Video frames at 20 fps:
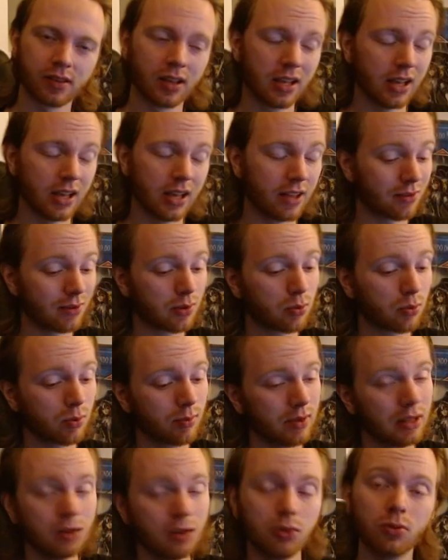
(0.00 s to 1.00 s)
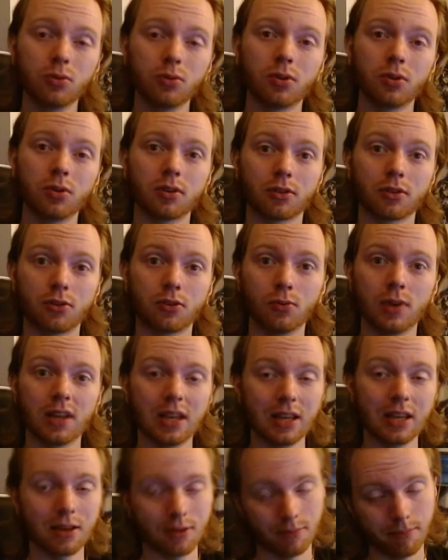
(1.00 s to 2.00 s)
a series where we look to
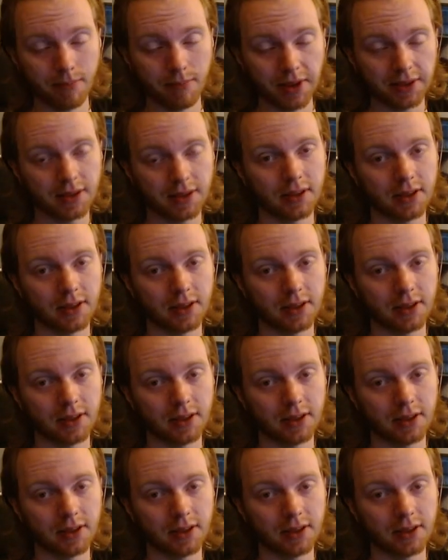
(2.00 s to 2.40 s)
a meta